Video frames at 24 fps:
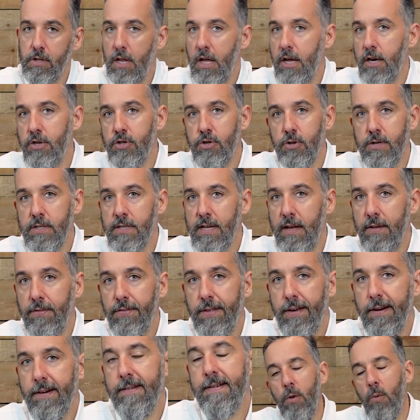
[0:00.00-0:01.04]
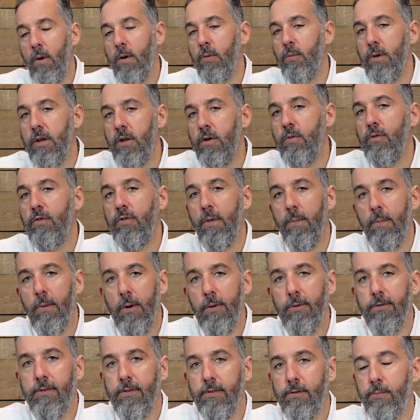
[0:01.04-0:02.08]
a lot of choice out there. The one we use the
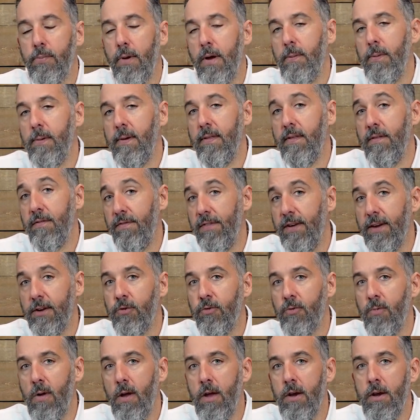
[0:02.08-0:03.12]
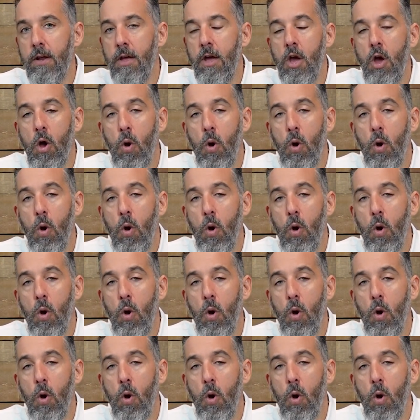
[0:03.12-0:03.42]
most is probably the Victron